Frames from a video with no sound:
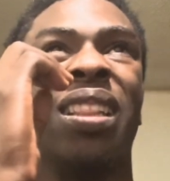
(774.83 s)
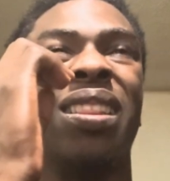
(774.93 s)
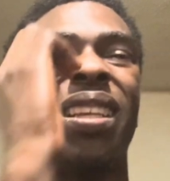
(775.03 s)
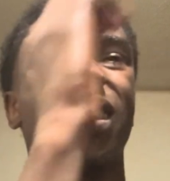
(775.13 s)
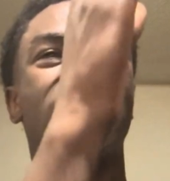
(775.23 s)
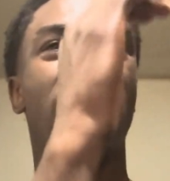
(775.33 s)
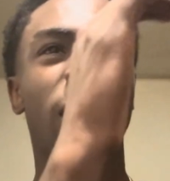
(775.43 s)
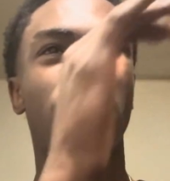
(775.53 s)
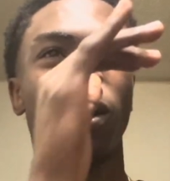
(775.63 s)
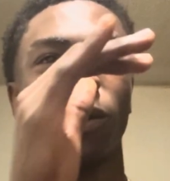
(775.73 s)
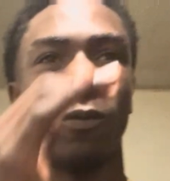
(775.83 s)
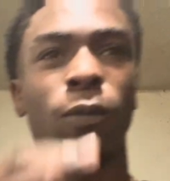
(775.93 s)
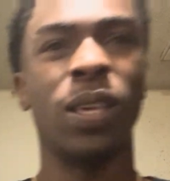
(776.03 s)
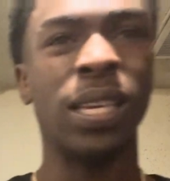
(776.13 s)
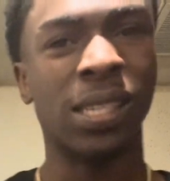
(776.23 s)
The sniper,
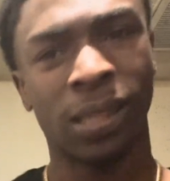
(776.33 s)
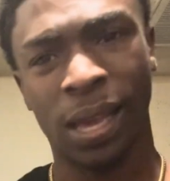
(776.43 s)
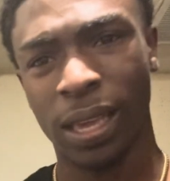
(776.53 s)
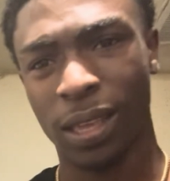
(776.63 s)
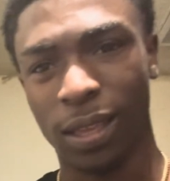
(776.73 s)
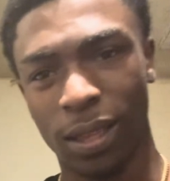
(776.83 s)
he's like,